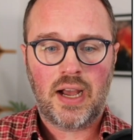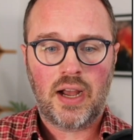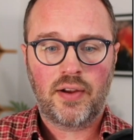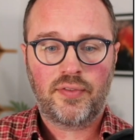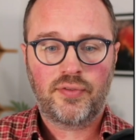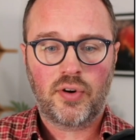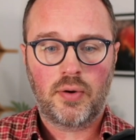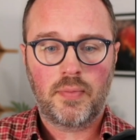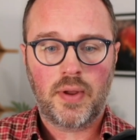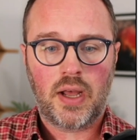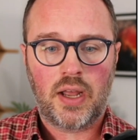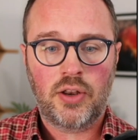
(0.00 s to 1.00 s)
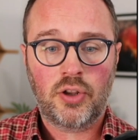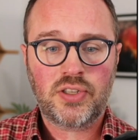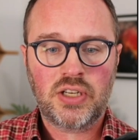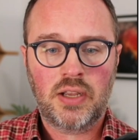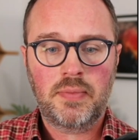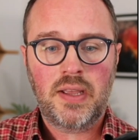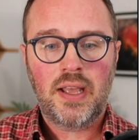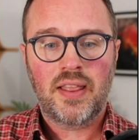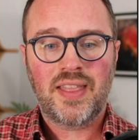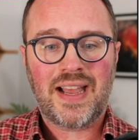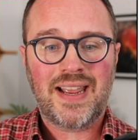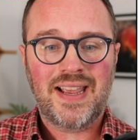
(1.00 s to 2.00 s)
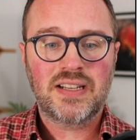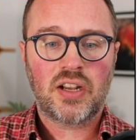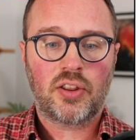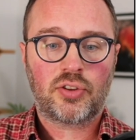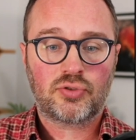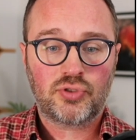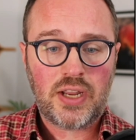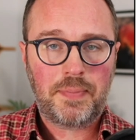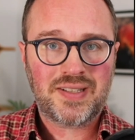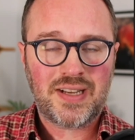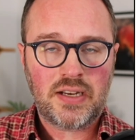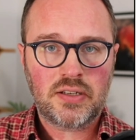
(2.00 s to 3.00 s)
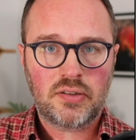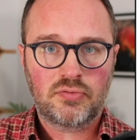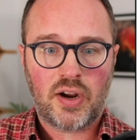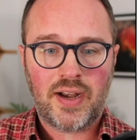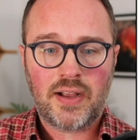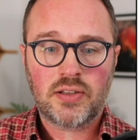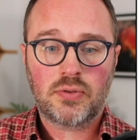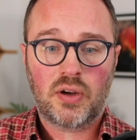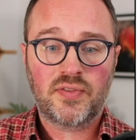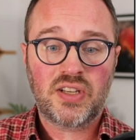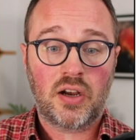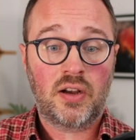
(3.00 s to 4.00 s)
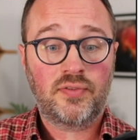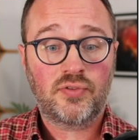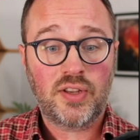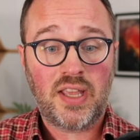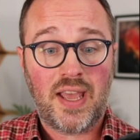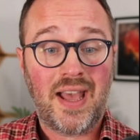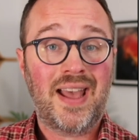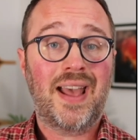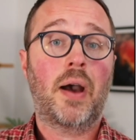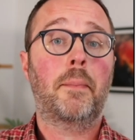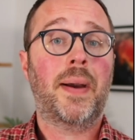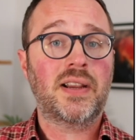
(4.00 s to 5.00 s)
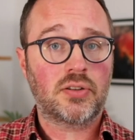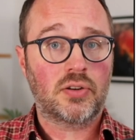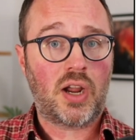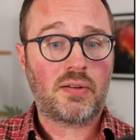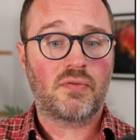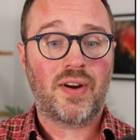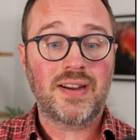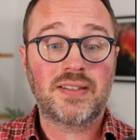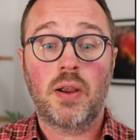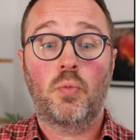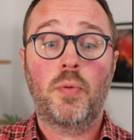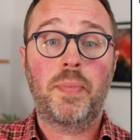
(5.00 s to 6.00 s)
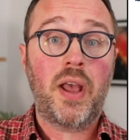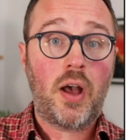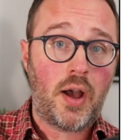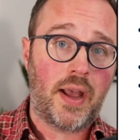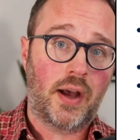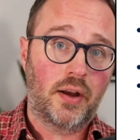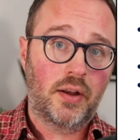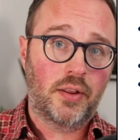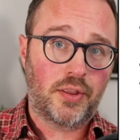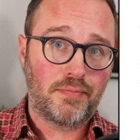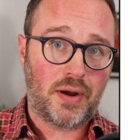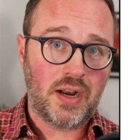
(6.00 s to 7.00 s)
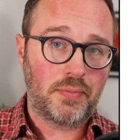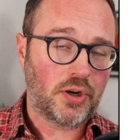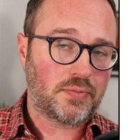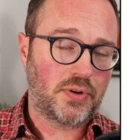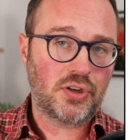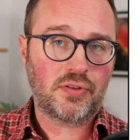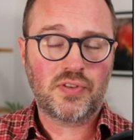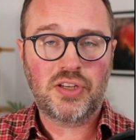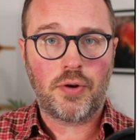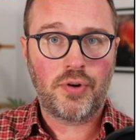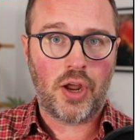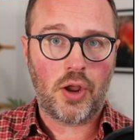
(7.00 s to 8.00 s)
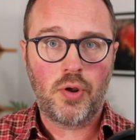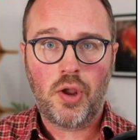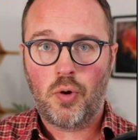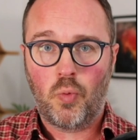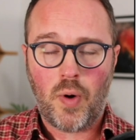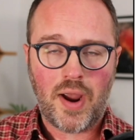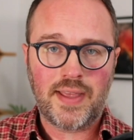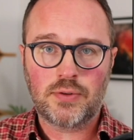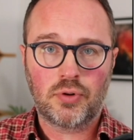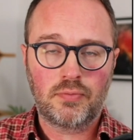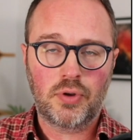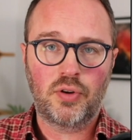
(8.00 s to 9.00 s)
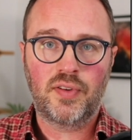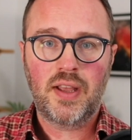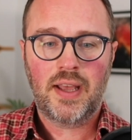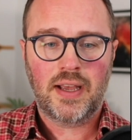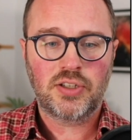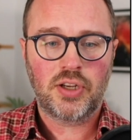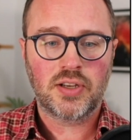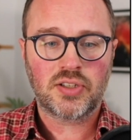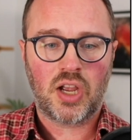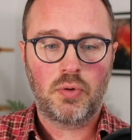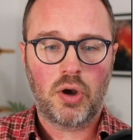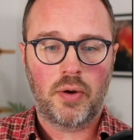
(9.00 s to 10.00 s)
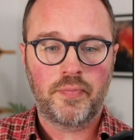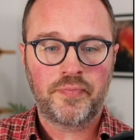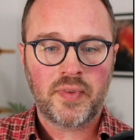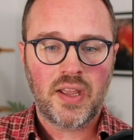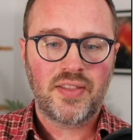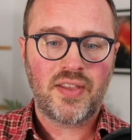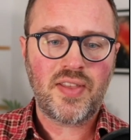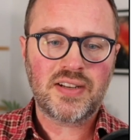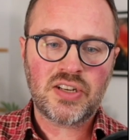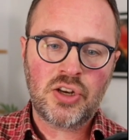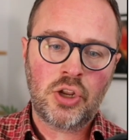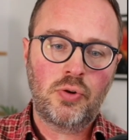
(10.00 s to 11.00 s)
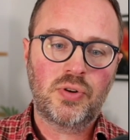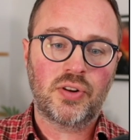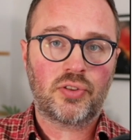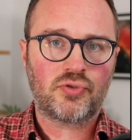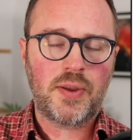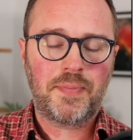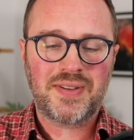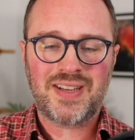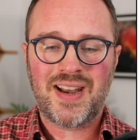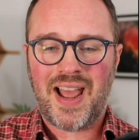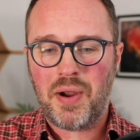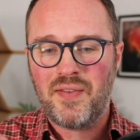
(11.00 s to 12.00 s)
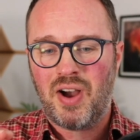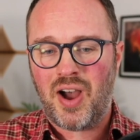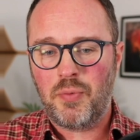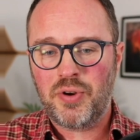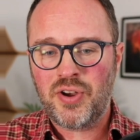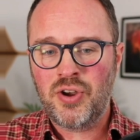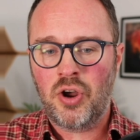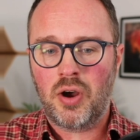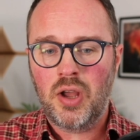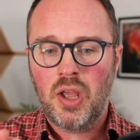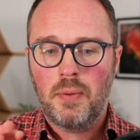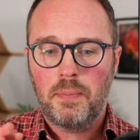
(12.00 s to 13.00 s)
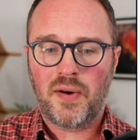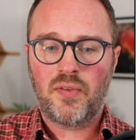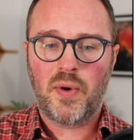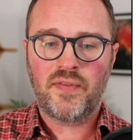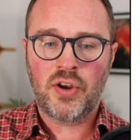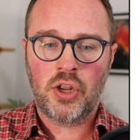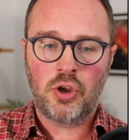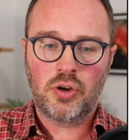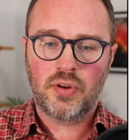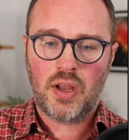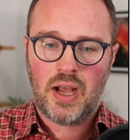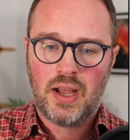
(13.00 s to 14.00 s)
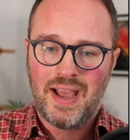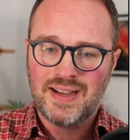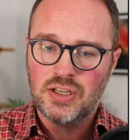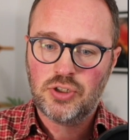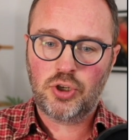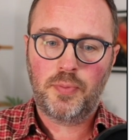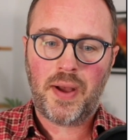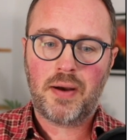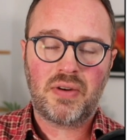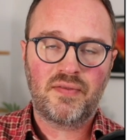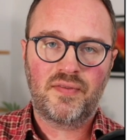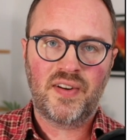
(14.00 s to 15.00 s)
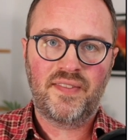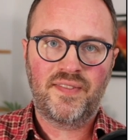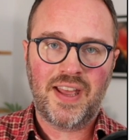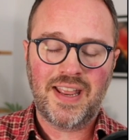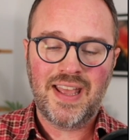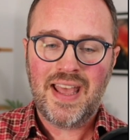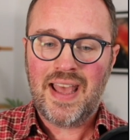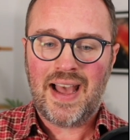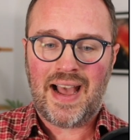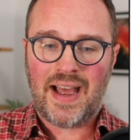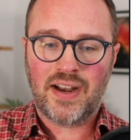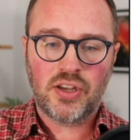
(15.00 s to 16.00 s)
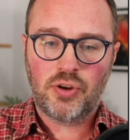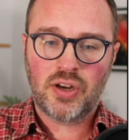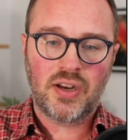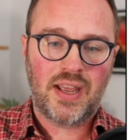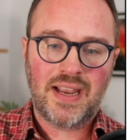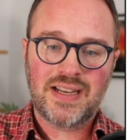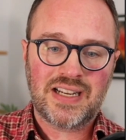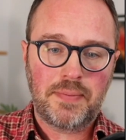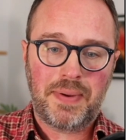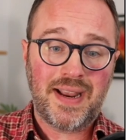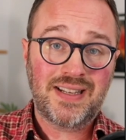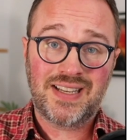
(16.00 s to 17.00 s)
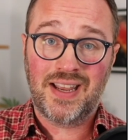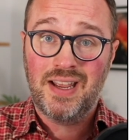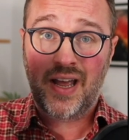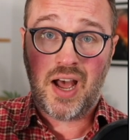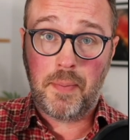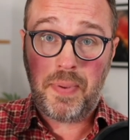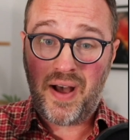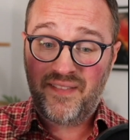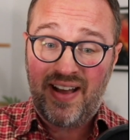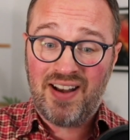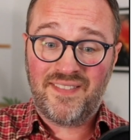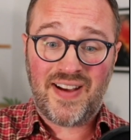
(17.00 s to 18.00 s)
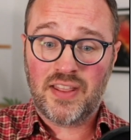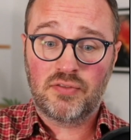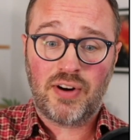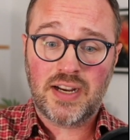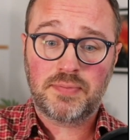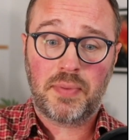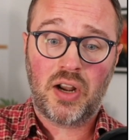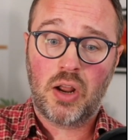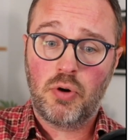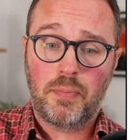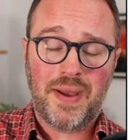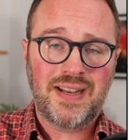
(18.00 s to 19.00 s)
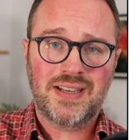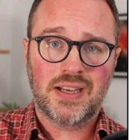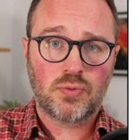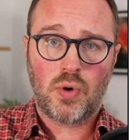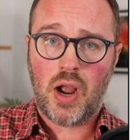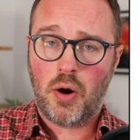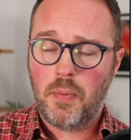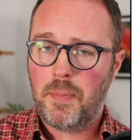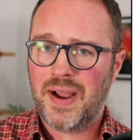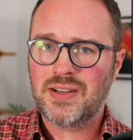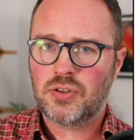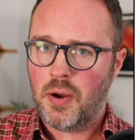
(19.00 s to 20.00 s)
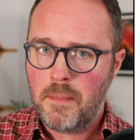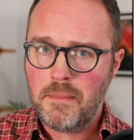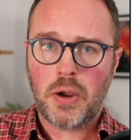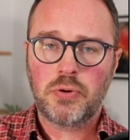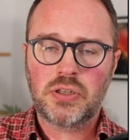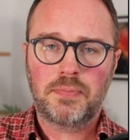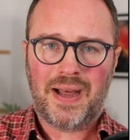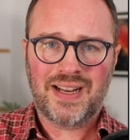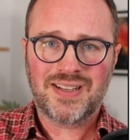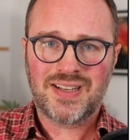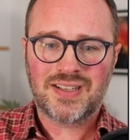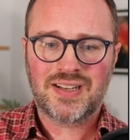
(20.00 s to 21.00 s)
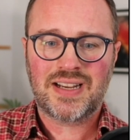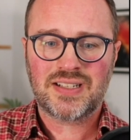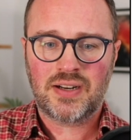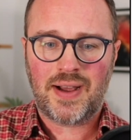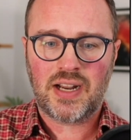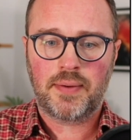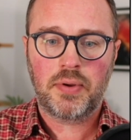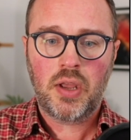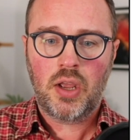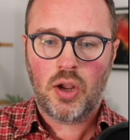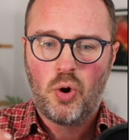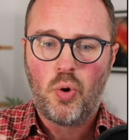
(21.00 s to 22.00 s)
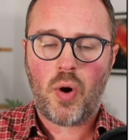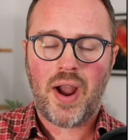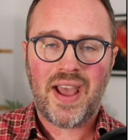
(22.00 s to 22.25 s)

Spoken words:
from Nottingham. That is 3% right now. So obviously after a year, based on current rates, it would be higher than Moneybox. But you just obviously don't know where these will move as years go on. Then there's Nude, 3%. However, I would not bother with Nude. It has a £2 monthly fee and you can easily beat it above. And in fact, the rates below will beat it as well based on most balances, because that's going to add up quite a